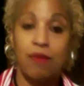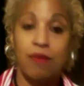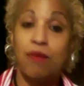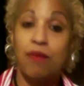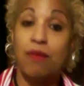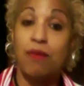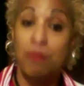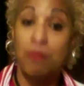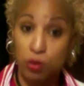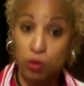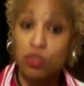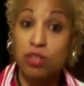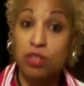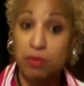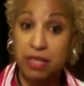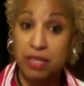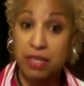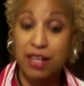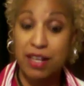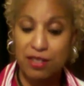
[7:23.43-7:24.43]
More
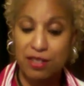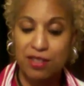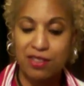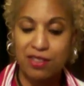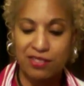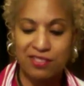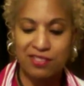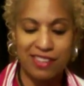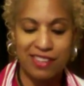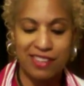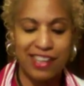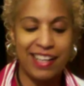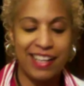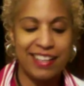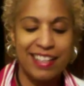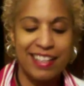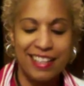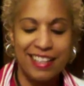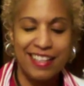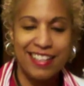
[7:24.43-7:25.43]
substantial? Right.
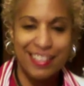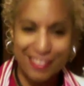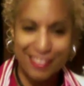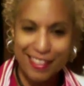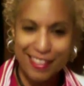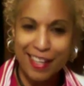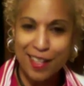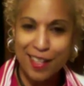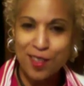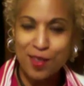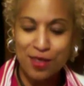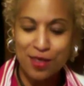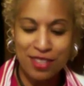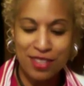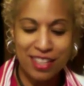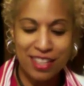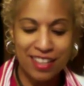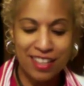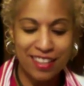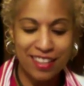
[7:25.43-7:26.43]
Isn't that
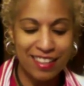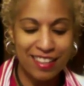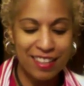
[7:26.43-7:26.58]
interesting?